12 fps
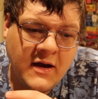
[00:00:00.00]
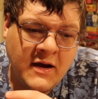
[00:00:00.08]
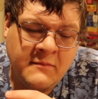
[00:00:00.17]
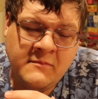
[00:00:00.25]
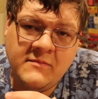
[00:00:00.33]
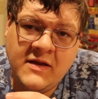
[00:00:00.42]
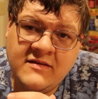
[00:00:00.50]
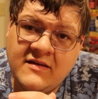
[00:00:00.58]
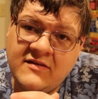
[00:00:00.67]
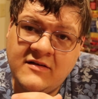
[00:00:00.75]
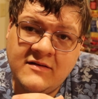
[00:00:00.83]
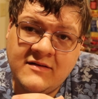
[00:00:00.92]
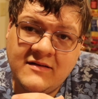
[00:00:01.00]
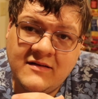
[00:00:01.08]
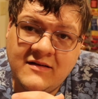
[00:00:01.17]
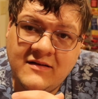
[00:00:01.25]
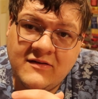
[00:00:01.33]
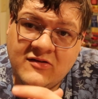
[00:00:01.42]
um, it doesn't
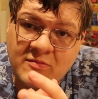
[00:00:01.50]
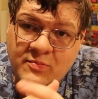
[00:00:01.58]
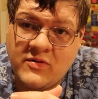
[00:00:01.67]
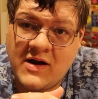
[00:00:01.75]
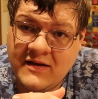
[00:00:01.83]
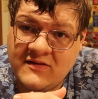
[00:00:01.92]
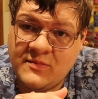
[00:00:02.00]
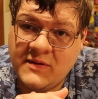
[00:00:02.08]
surprised